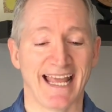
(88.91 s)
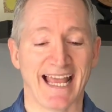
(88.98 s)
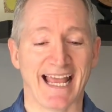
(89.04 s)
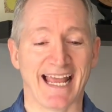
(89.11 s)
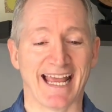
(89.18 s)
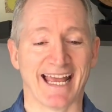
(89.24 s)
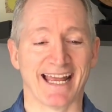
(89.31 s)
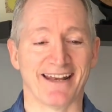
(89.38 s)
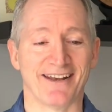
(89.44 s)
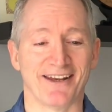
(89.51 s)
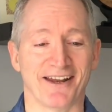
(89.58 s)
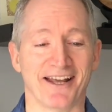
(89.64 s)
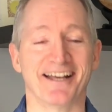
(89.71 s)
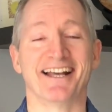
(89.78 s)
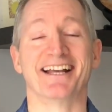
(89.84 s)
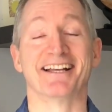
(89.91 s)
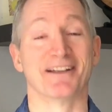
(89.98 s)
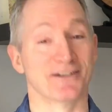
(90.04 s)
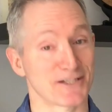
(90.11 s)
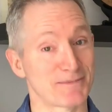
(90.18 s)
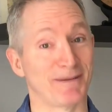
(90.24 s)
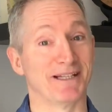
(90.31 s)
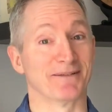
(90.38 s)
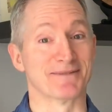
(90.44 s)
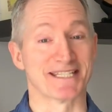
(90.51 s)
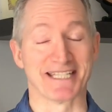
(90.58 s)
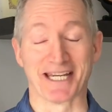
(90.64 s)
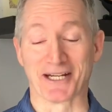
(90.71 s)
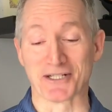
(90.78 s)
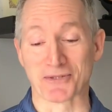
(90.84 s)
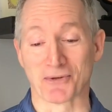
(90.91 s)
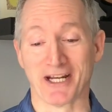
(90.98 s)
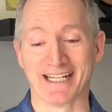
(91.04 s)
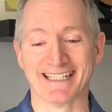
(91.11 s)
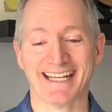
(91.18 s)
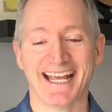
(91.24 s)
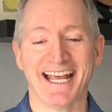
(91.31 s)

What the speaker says: And spelling mistake is right.